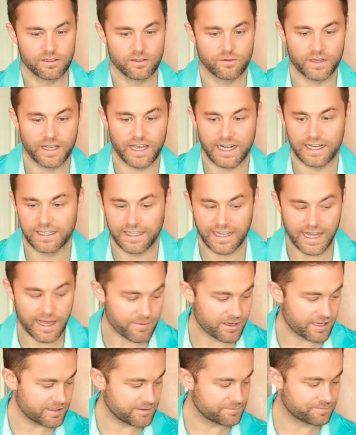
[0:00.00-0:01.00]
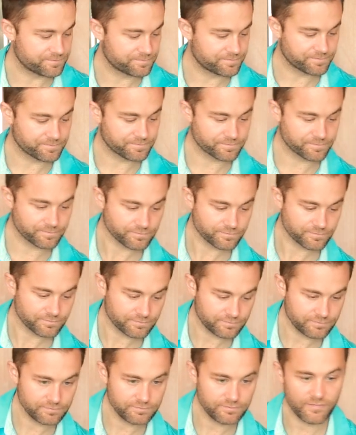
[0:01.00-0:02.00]
We got a lemon,
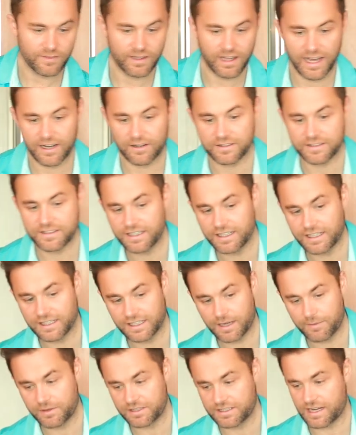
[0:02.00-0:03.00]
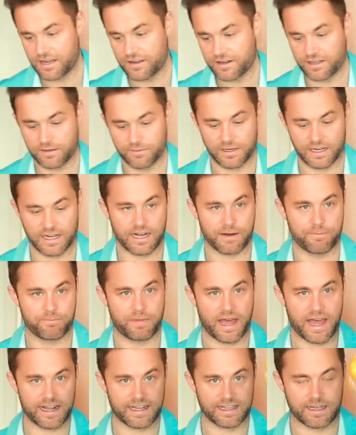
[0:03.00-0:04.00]
I don't see any lemons out here, but I got a
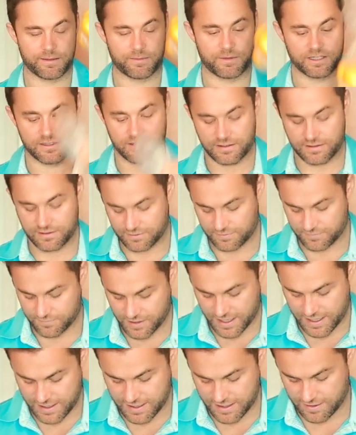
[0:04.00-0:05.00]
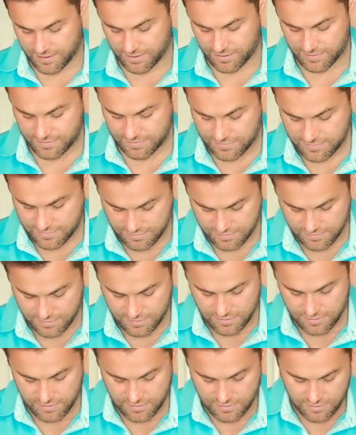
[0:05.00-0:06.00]
bag of lemons right here.
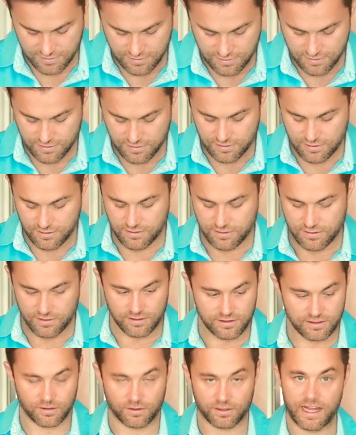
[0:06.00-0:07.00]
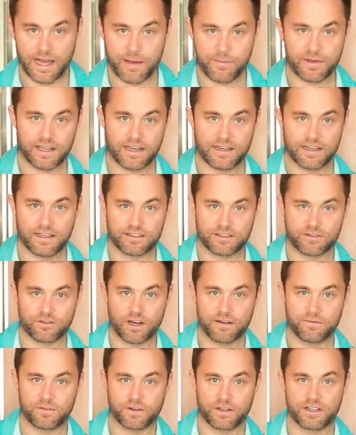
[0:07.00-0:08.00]
So lemon is
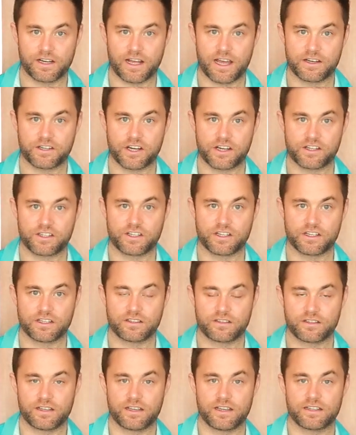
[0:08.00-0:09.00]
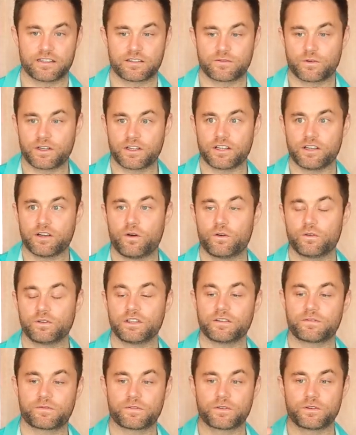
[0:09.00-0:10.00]
great for your digestion. It's one of the
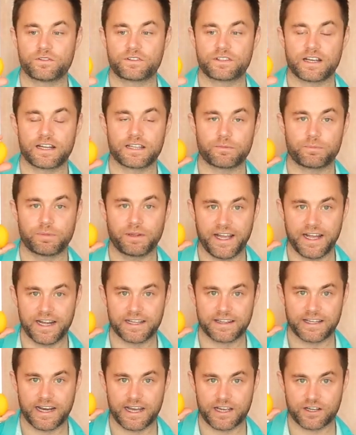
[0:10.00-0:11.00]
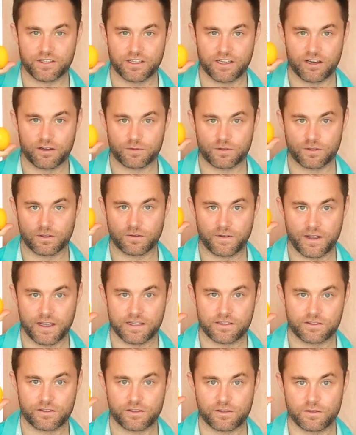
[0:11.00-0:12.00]
only fruits on the planet that actually helps with
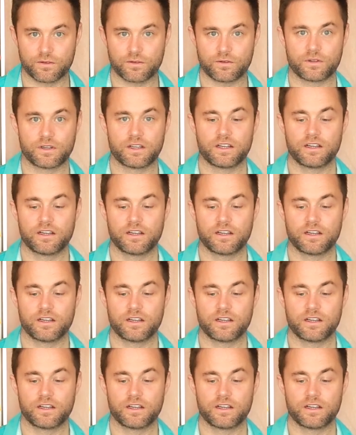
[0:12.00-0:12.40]
phase two,